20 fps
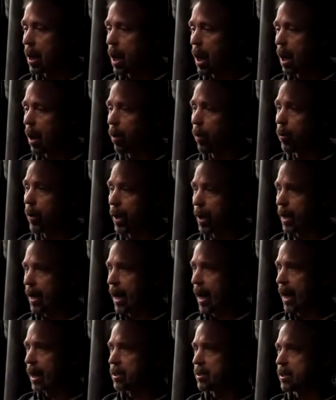We could
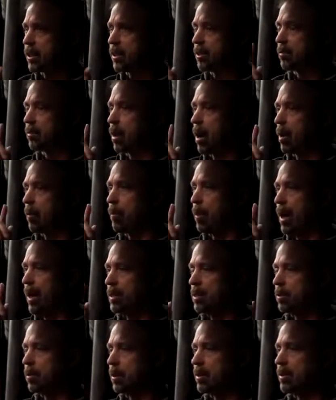actually
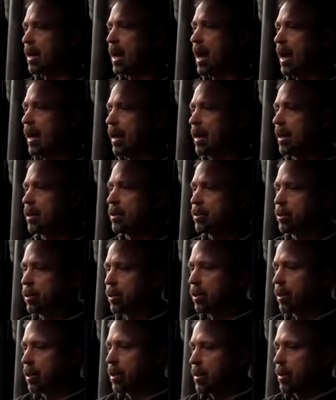possibly tie it
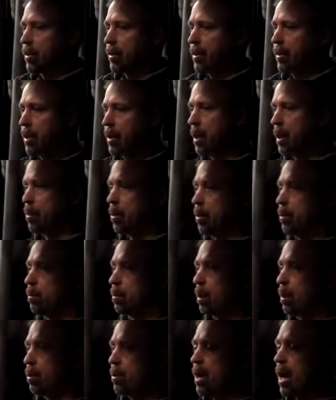into the number of
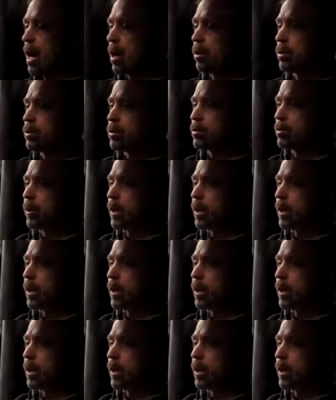blowdowns.